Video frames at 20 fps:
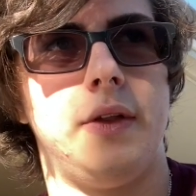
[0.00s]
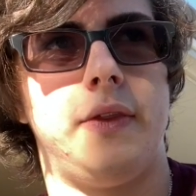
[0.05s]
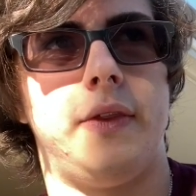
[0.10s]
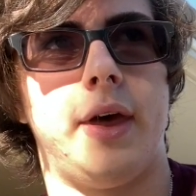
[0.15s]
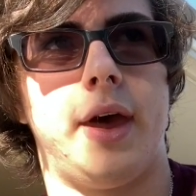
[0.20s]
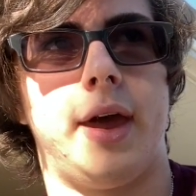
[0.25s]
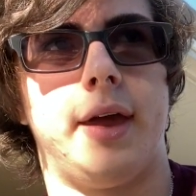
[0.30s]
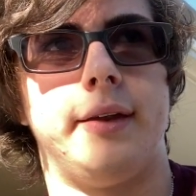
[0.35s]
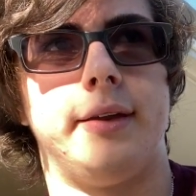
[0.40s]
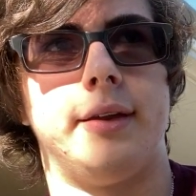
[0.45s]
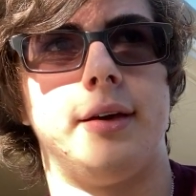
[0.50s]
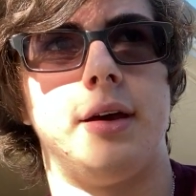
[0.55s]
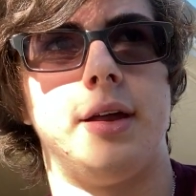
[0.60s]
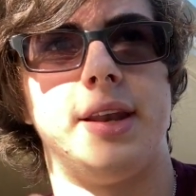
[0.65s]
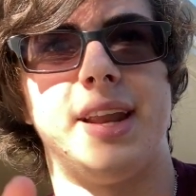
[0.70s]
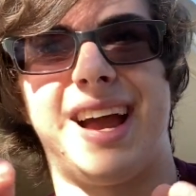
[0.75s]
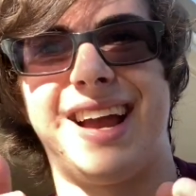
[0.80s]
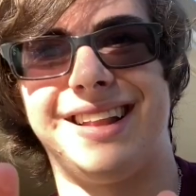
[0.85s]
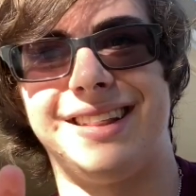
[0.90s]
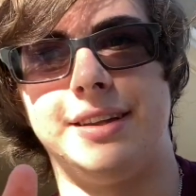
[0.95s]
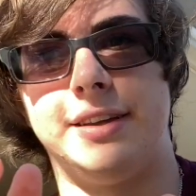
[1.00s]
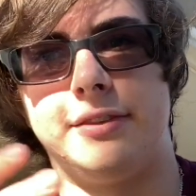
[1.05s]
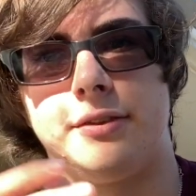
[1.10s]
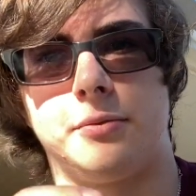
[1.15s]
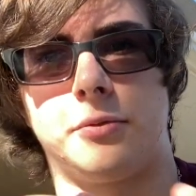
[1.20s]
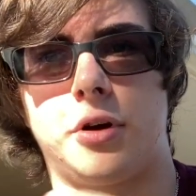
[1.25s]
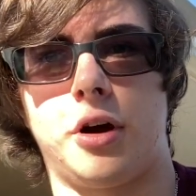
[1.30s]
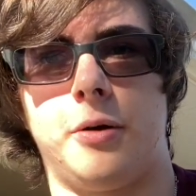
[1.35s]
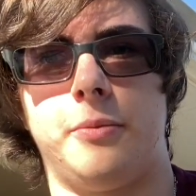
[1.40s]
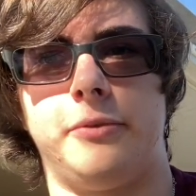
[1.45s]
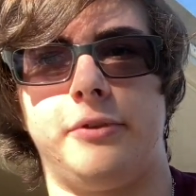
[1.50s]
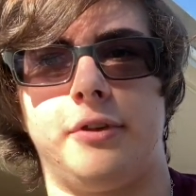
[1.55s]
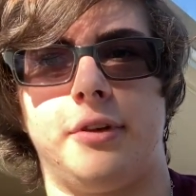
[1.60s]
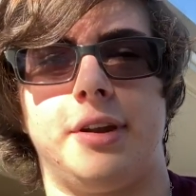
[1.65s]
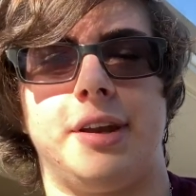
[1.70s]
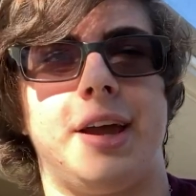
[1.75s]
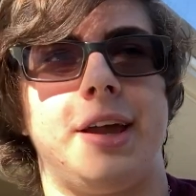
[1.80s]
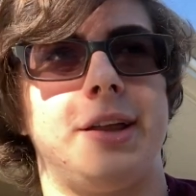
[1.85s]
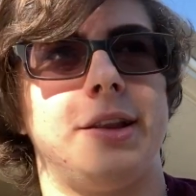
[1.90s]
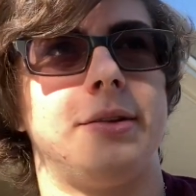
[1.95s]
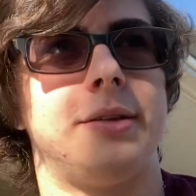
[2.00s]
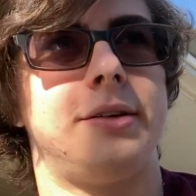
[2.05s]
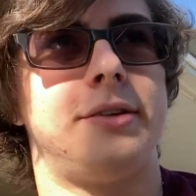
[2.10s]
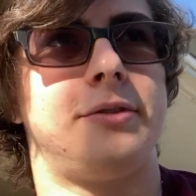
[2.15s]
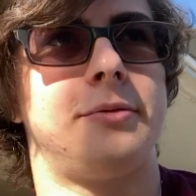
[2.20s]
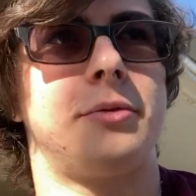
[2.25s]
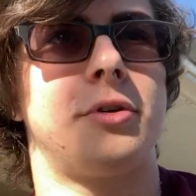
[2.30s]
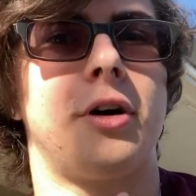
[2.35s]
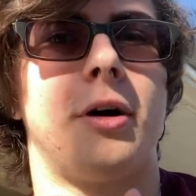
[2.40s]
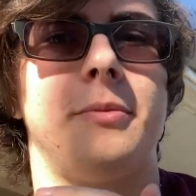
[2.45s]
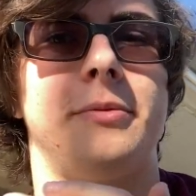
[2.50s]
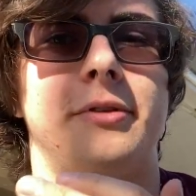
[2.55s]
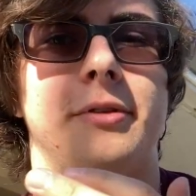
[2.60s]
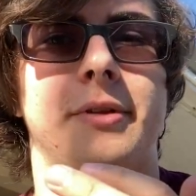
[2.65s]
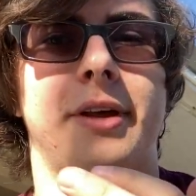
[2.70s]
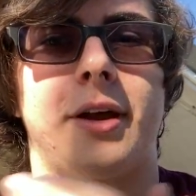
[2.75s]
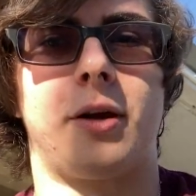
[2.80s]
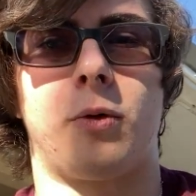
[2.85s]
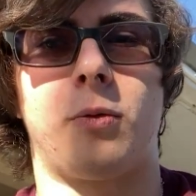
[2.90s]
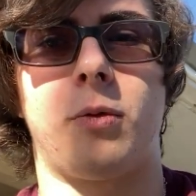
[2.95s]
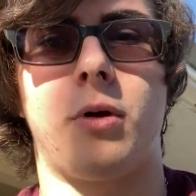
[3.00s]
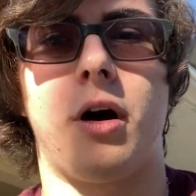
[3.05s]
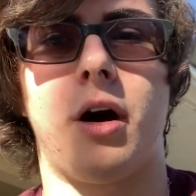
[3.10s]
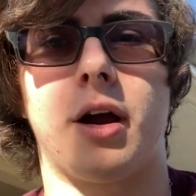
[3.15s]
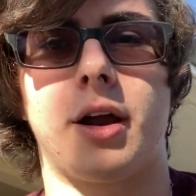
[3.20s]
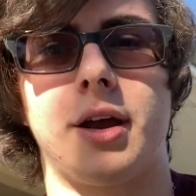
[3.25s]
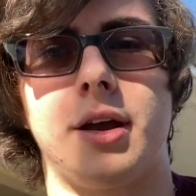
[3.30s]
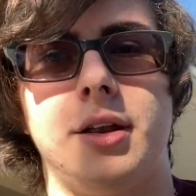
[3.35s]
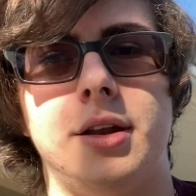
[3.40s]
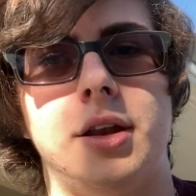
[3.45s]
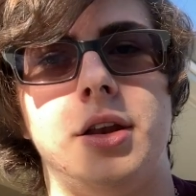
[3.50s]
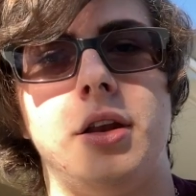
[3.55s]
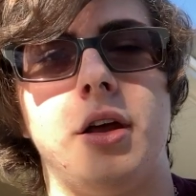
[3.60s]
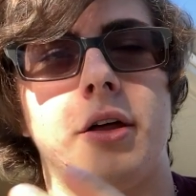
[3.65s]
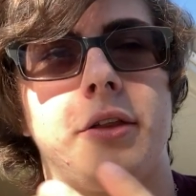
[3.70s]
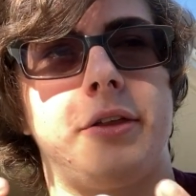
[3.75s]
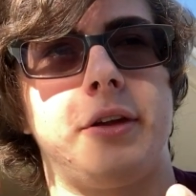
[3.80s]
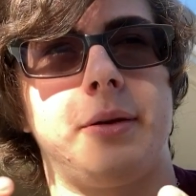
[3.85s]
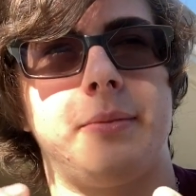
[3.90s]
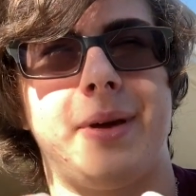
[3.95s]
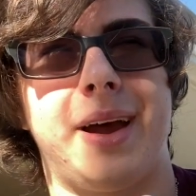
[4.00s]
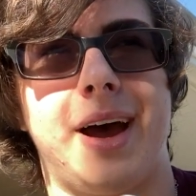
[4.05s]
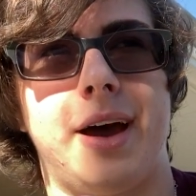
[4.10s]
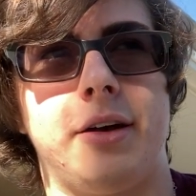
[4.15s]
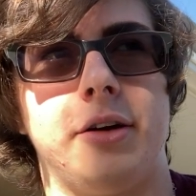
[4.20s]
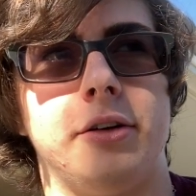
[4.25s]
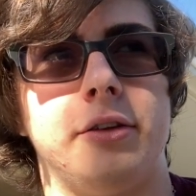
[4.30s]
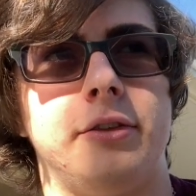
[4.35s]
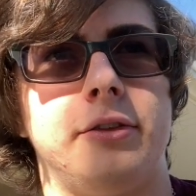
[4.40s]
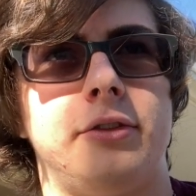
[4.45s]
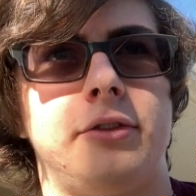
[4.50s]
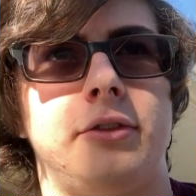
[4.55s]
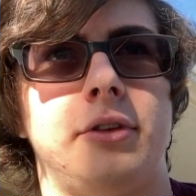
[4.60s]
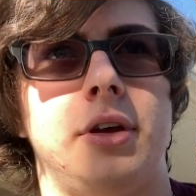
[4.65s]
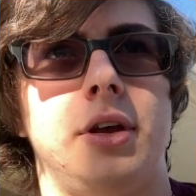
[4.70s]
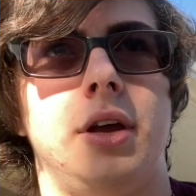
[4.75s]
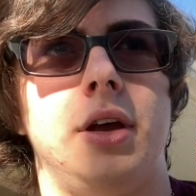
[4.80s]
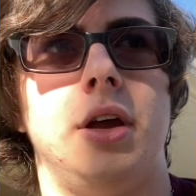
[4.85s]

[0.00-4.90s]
then nihilism comes in. Nihilism comes in like a rock. Nothing matters.